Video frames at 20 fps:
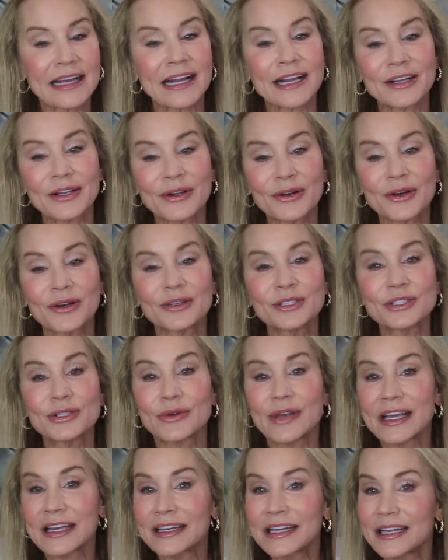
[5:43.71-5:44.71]
And I learned
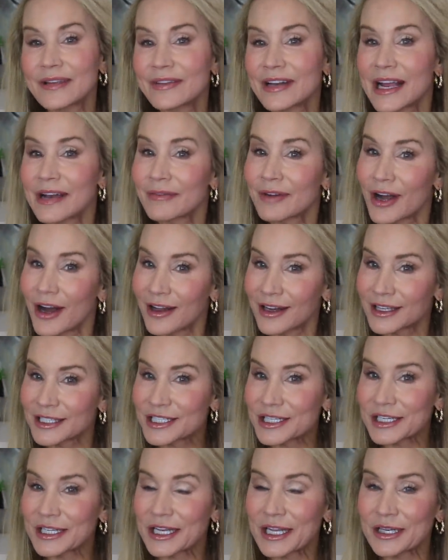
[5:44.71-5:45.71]
you can't even have
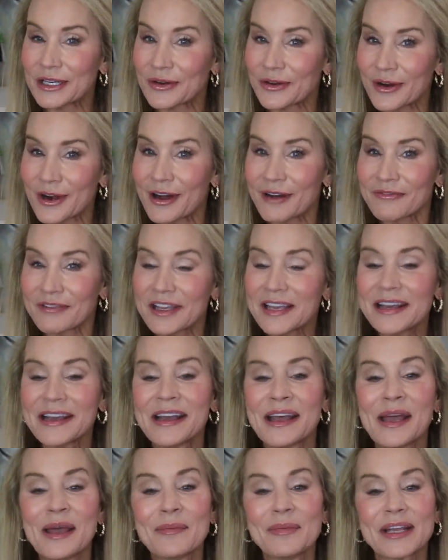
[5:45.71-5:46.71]
collagen in your coffee
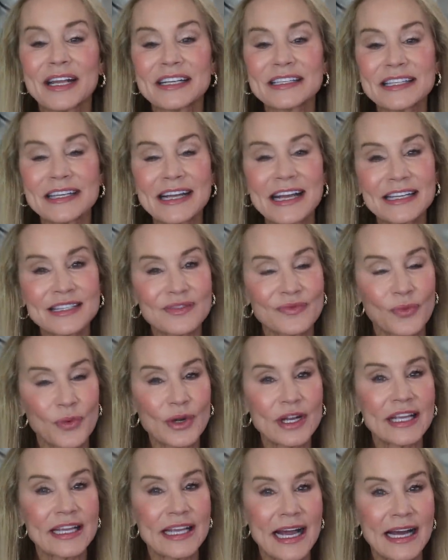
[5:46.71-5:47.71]
because it has
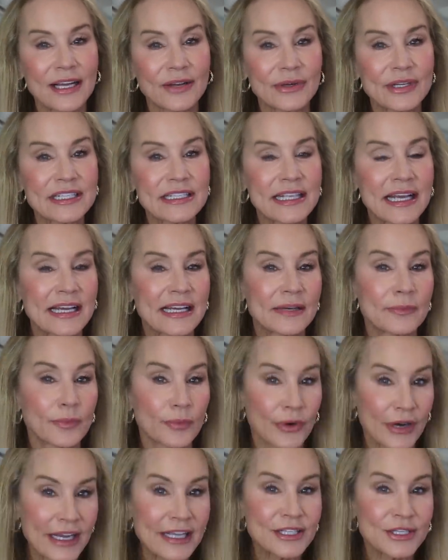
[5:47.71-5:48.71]
forty calories and
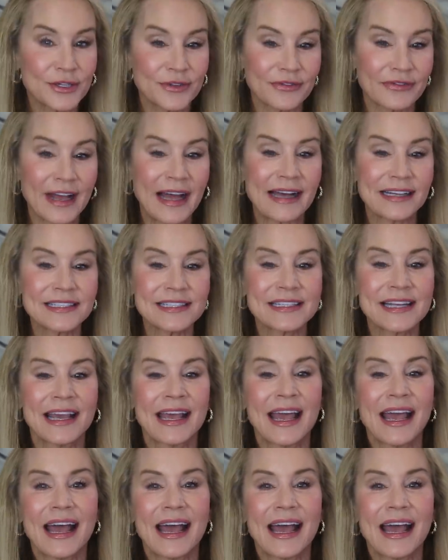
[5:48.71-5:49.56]
breaks your fast.